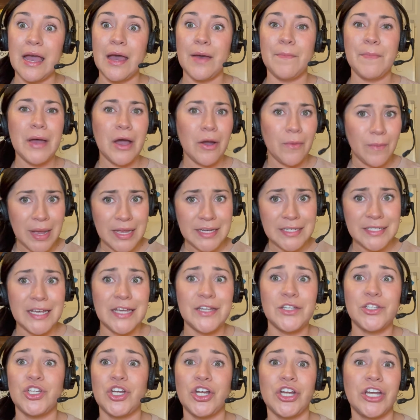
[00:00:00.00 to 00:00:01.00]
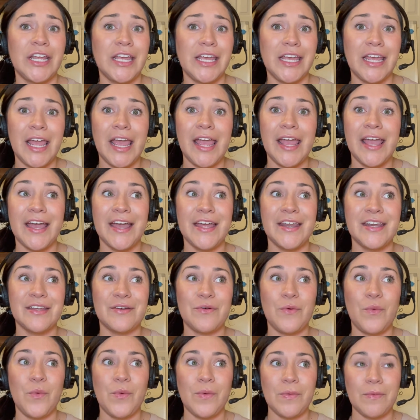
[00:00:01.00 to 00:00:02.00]
about my debt journey and
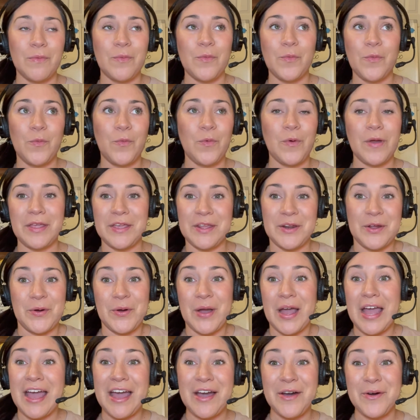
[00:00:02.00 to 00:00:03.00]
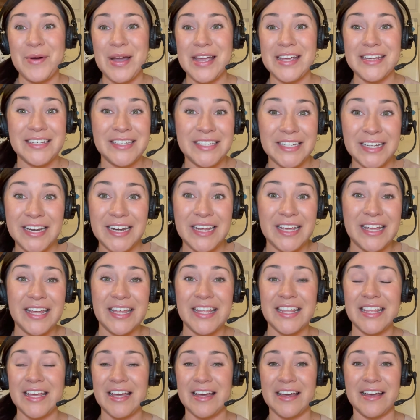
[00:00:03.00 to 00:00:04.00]
how I did
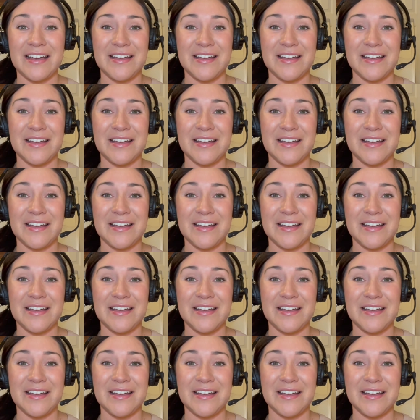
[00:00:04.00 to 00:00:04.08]
it,